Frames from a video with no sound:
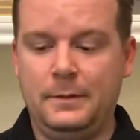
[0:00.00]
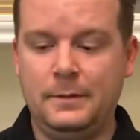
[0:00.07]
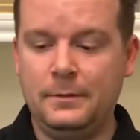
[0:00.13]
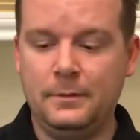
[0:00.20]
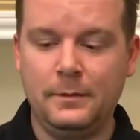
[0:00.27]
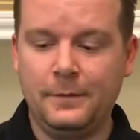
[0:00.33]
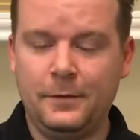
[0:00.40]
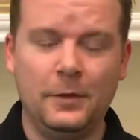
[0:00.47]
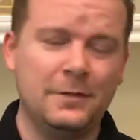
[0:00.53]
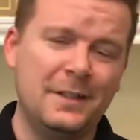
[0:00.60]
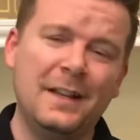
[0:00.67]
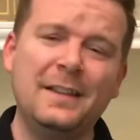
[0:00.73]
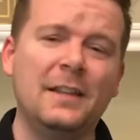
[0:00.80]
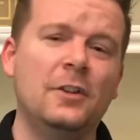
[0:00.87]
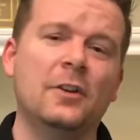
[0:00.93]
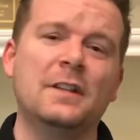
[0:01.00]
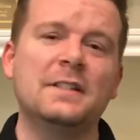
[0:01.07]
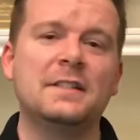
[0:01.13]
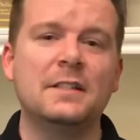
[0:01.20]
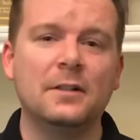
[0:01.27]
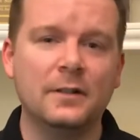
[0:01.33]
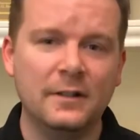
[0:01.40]
if there's anything you're
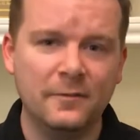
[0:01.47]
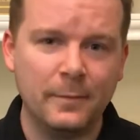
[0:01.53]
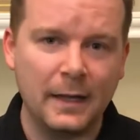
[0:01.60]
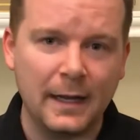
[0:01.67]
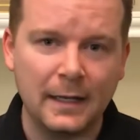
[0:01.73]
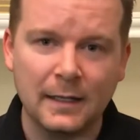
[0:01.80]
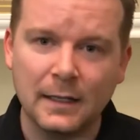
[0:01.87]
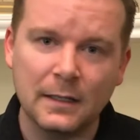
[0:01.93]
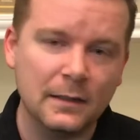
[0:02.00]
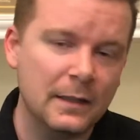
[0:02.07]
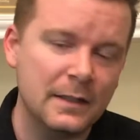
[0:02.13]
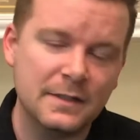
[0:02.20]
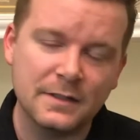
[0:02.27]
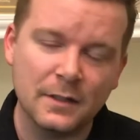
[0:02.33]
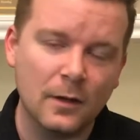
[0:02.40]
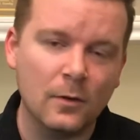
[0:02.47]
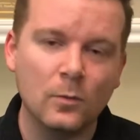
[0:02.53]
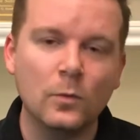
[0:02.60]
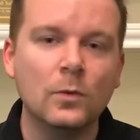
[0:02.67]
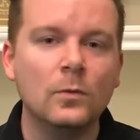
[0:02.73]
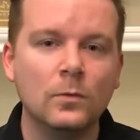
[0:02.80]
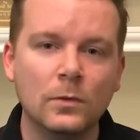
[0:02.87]
considering of buying, let us know.
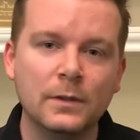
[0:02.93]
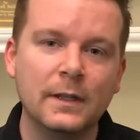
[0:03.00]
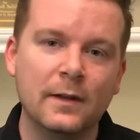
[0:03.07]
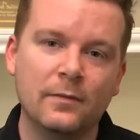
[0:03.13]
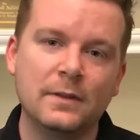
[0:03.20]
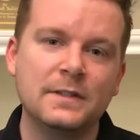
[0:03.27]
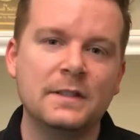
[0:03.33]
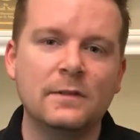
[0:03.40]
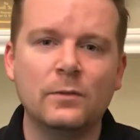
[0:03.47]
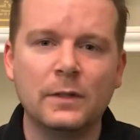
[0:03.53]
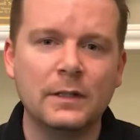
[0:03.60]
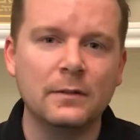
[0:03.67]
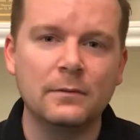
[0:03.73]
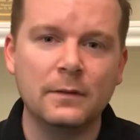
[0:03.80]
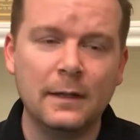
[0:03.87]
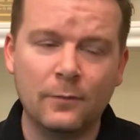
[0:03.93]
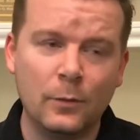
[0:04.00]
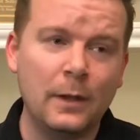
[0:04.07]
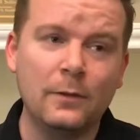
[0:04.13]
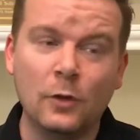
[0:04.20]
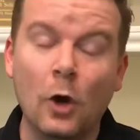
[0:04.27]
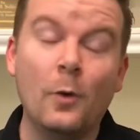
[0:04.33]
We'll definitely see if we can. If
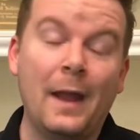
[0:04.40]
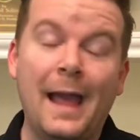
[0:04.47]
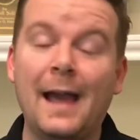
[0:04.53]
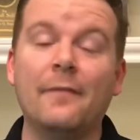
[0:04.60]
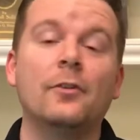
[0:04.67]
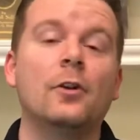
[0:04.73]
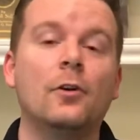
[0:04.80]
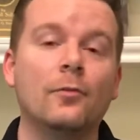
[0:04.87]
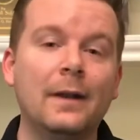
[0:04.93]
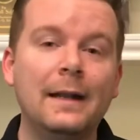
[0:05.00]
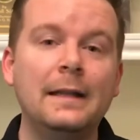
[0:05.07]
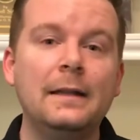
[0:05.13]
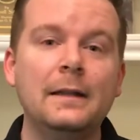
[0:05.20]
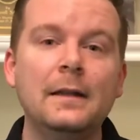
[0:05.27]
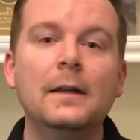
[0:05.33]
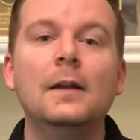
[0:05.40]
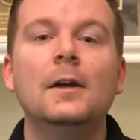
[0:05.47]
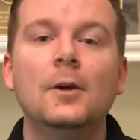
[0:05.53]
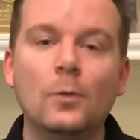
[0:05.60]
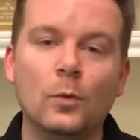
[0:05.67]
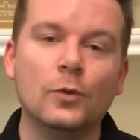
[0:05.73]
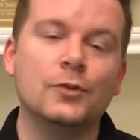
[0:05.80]
we don't have it already,
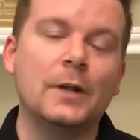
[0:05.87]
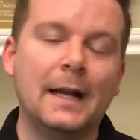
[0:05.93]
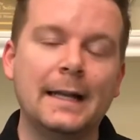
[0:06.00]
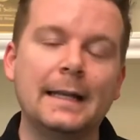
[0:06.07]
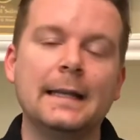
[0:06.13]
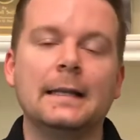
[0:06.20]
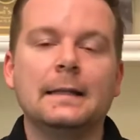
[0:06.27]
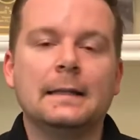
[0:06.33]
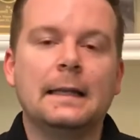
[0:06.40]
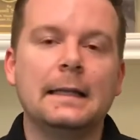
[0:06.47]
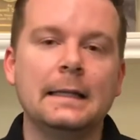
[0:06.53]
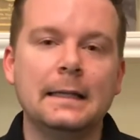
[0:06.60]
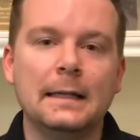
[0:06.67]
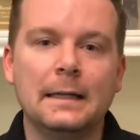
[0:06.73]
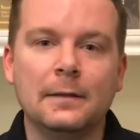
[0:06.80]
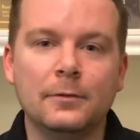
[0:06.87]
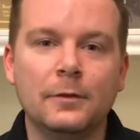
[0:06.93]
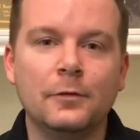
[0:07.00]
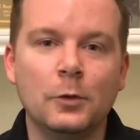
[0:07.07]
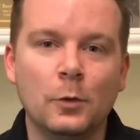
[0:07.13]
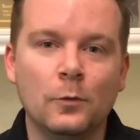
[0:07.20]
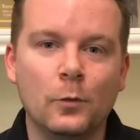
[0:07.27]
we'll try to get it and
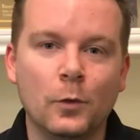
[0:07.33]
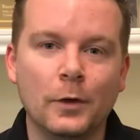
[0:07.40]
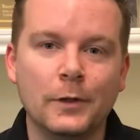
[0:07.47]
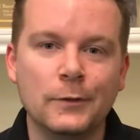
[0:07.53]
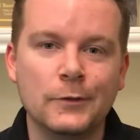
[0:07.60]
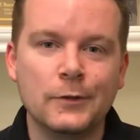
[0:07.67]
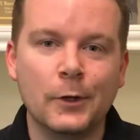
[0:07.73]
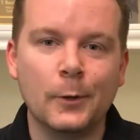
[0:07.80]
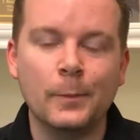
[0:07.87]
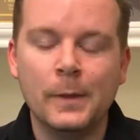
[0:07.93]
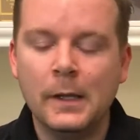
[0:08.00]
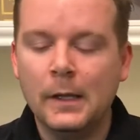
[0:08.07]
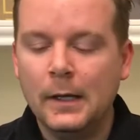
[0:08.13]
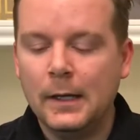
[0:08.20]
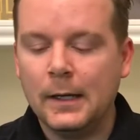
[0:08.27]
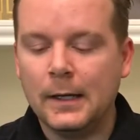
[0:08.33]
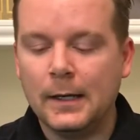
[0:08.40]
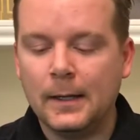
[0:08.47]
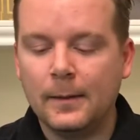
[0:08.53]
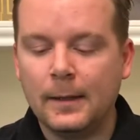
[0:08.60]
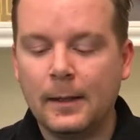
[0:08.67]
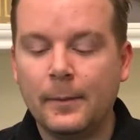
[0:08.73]
review it for you. So
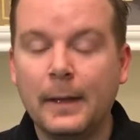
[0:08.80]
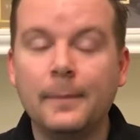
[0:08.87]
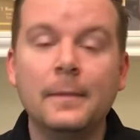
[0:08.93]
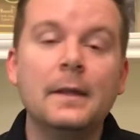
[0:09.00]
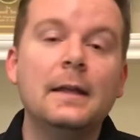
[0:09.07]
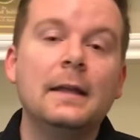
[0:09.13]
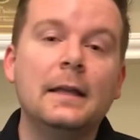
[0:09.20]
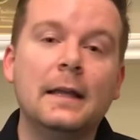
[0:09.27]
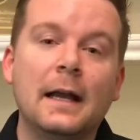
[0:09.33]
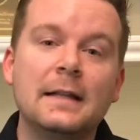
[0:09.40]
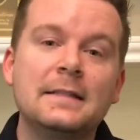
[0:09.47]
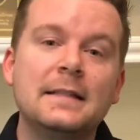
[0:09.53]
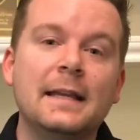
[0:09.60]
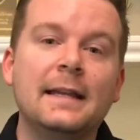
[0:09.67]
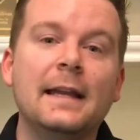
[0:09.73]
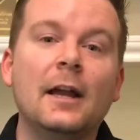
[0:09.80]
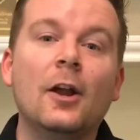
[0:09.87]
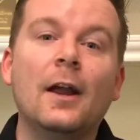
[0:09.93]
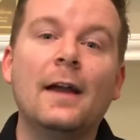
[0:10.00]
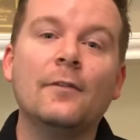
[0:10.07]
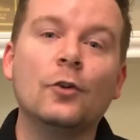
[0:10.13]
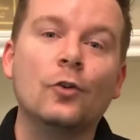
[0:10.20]
anyway, You guys take
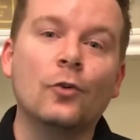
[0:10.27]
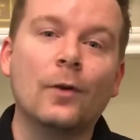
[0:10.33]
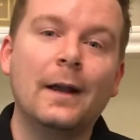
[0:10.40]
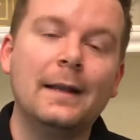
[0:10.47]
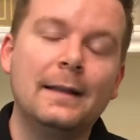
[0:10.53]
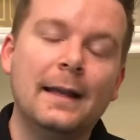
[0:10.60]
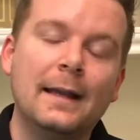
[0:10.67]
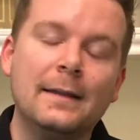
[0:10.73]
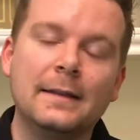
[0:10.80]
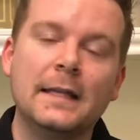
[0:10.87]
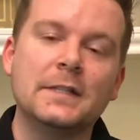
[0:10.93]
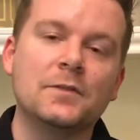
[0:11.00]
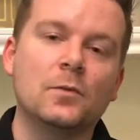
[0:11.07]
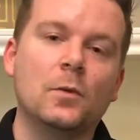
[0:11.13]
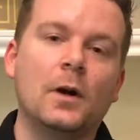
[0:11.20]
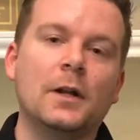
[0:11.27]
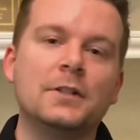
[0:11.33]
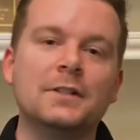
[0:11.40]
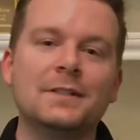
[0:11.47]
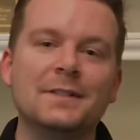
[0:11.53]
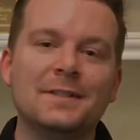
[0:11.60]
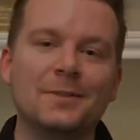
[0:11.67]
care, have a great day, and thanks for
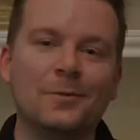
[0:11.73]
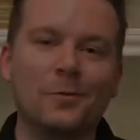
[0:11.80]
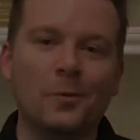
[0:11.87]
watching Distill